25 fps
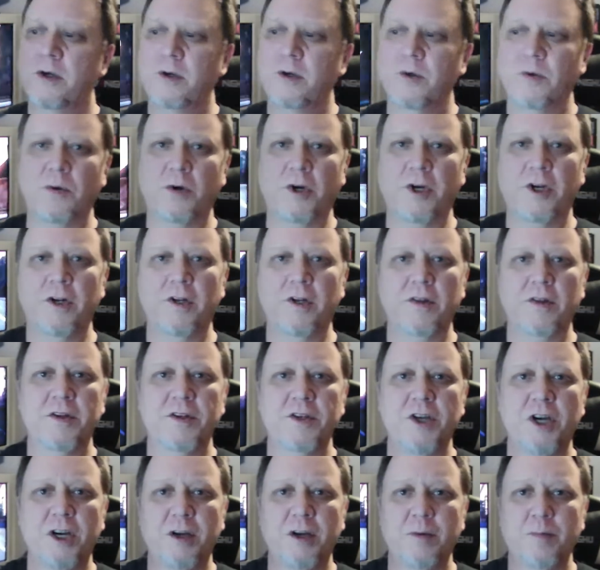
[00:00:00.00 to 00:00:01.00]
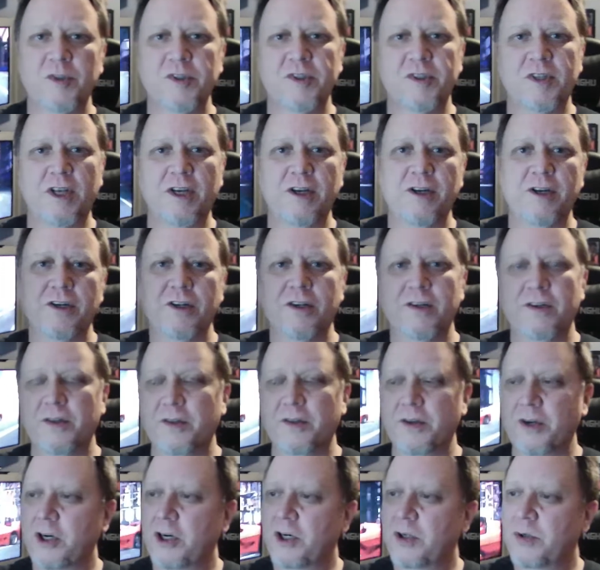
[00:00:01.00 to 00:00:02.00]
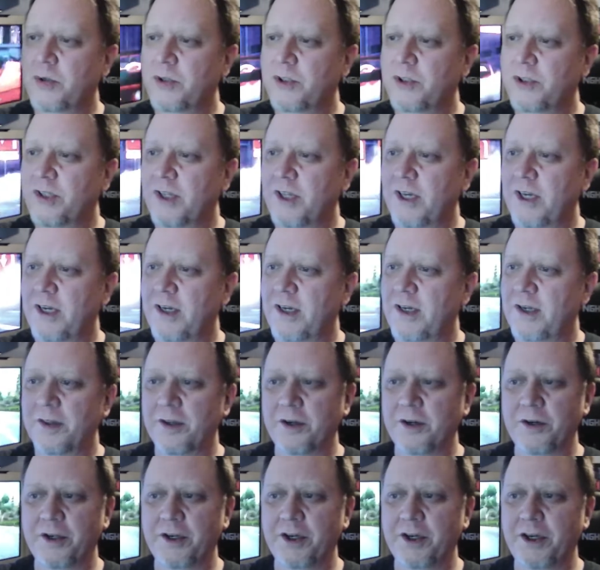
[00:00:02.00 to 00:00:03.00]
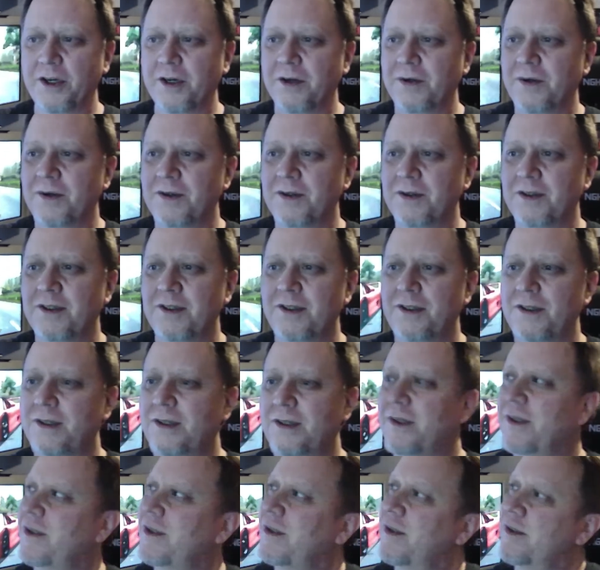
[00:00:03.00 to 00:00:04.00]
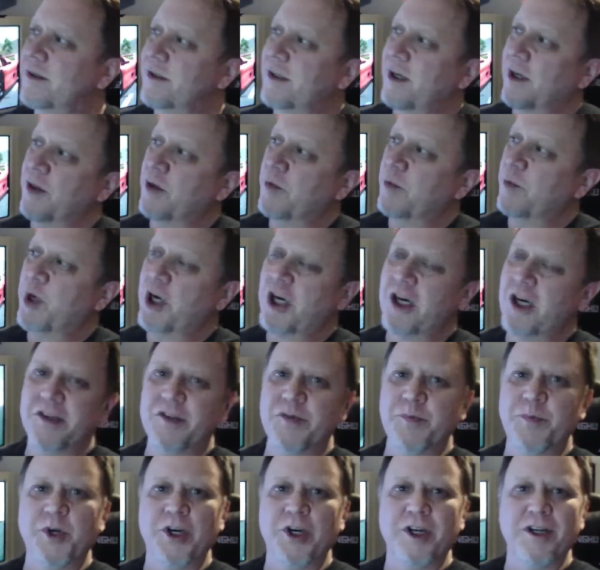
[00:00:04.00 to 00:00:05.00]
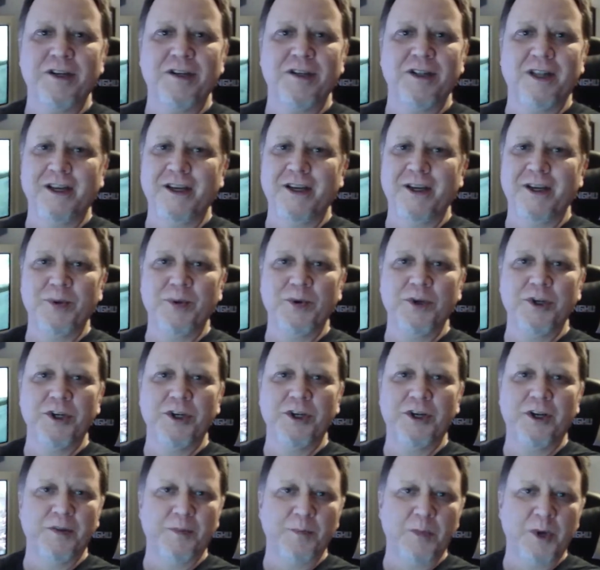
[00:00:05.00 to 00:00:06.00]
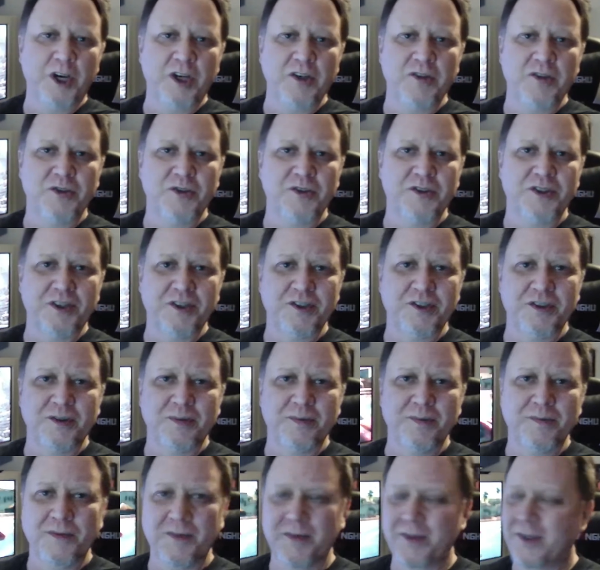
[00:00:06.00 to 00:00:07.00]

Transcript: right on the top, slide it into the cartridge slot, and there you go. It's got the pause button like it would on the Master System.